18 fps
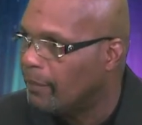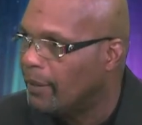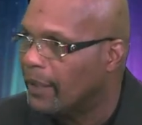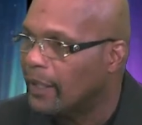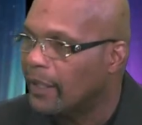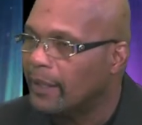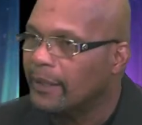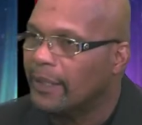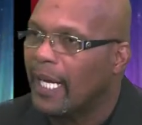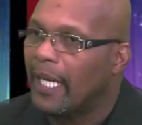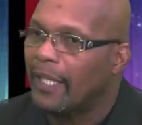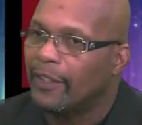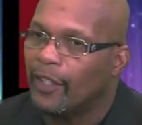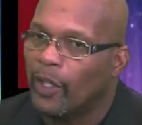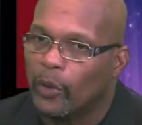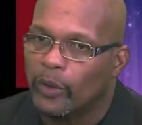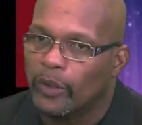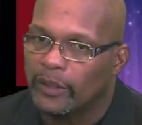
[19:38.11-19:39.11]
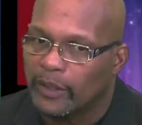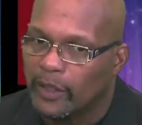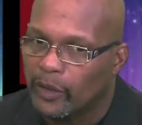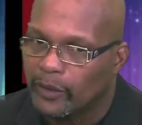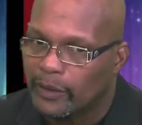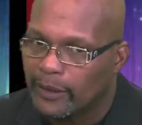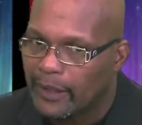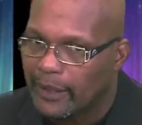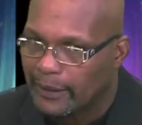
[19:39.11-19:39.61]
because I noticed
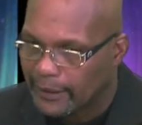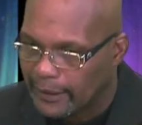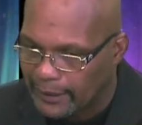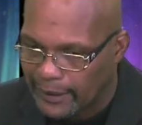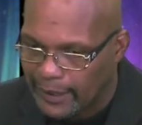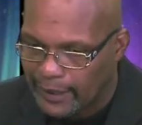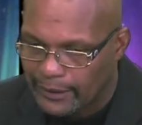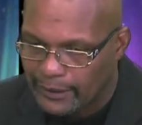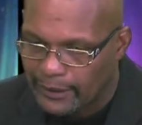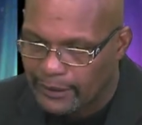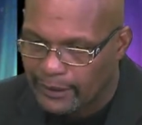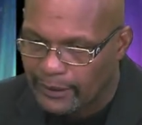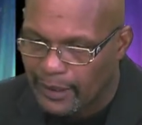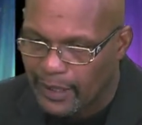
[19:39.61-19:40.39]
those designations.